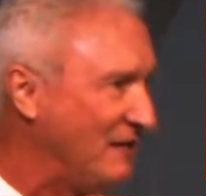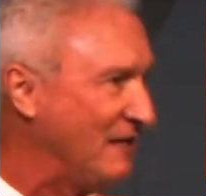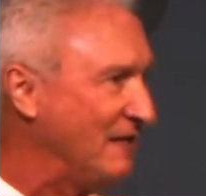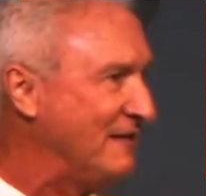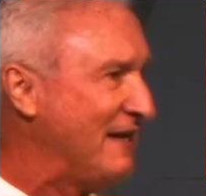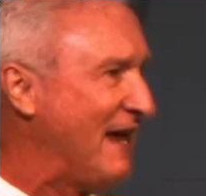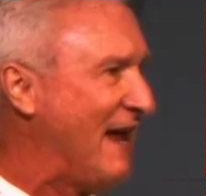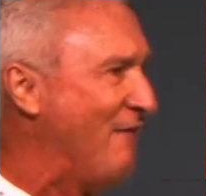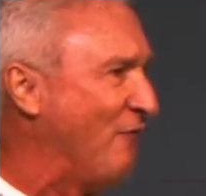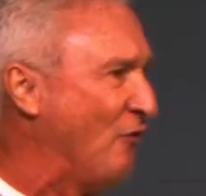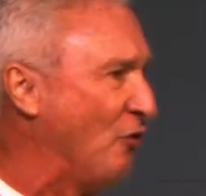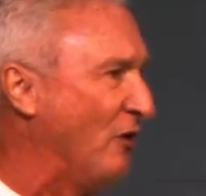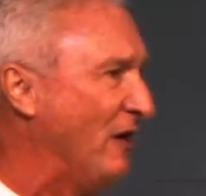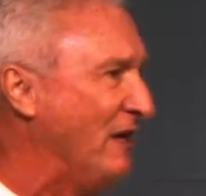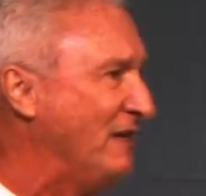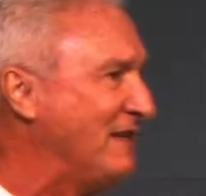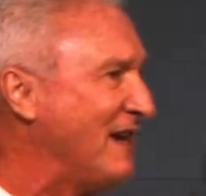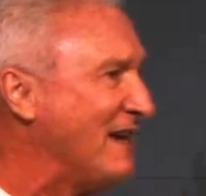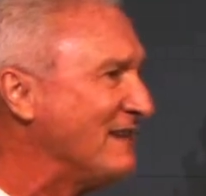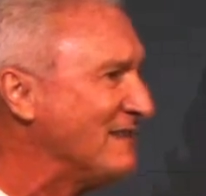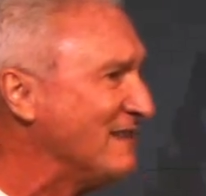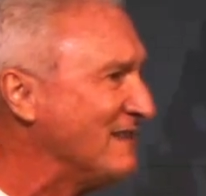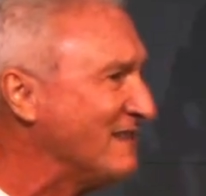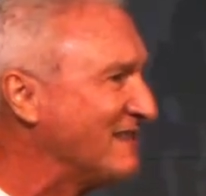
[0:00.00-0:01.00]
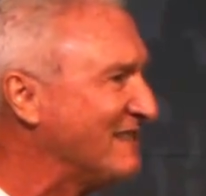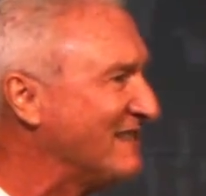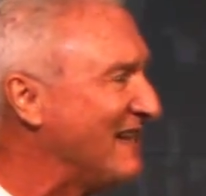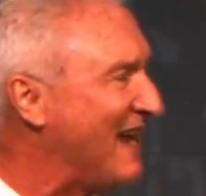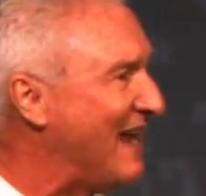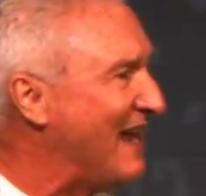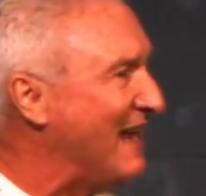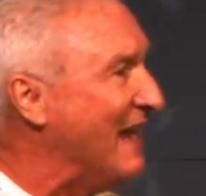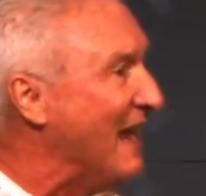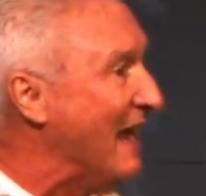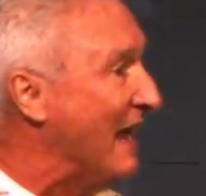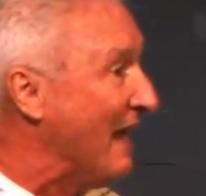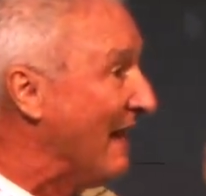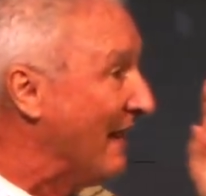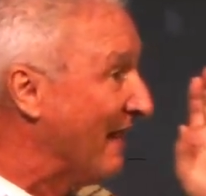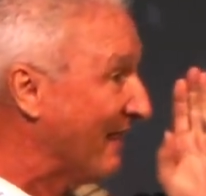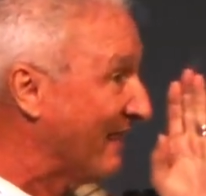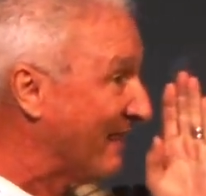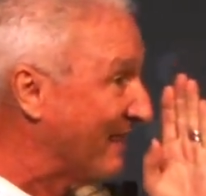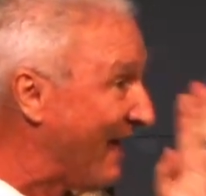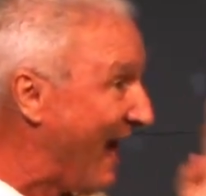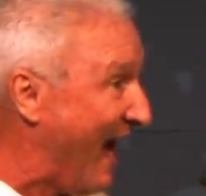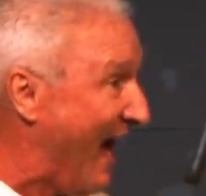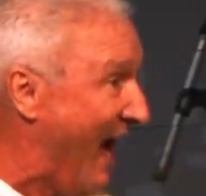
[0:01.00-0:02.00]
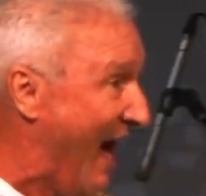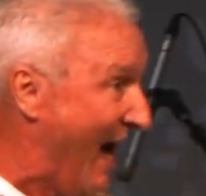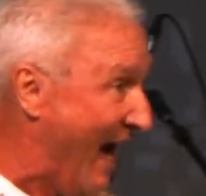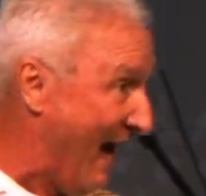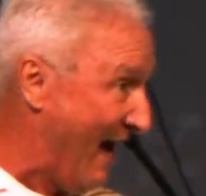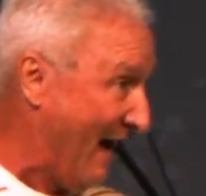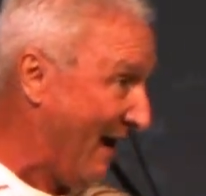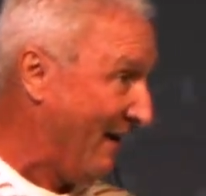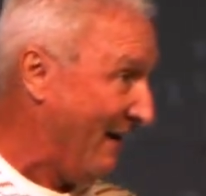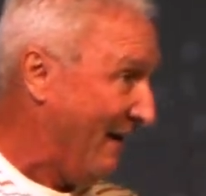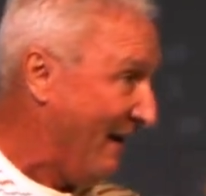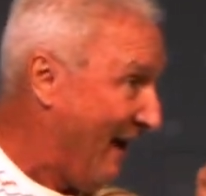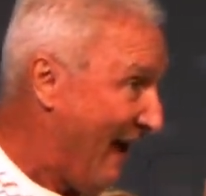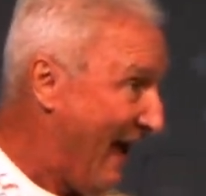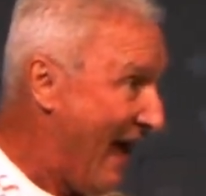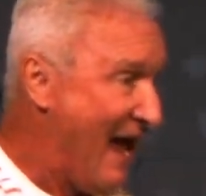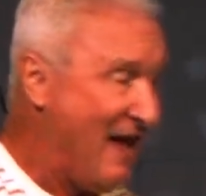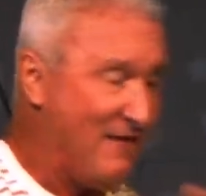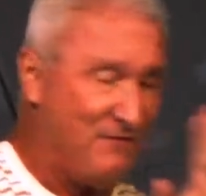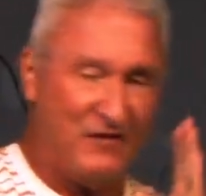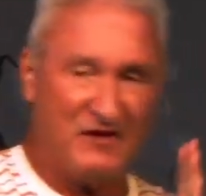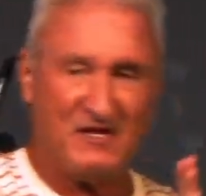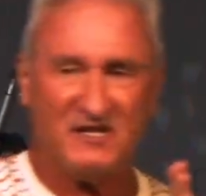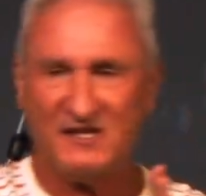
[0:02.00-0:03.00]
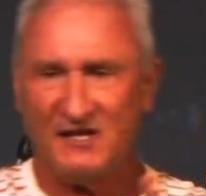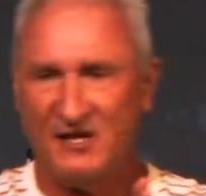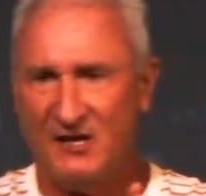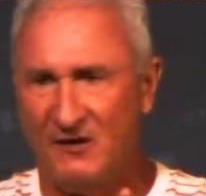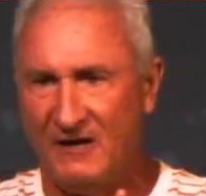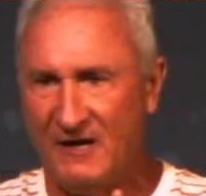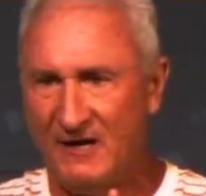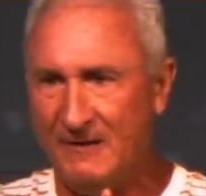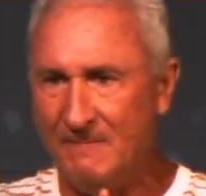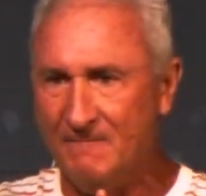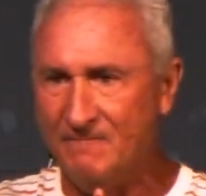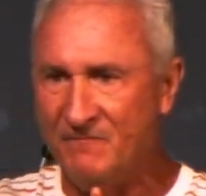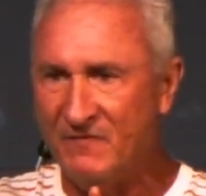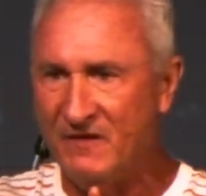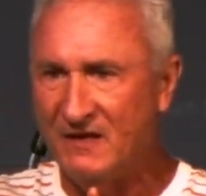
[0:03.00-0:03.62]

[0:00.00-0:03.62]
the devil. It doesn't say the adversary.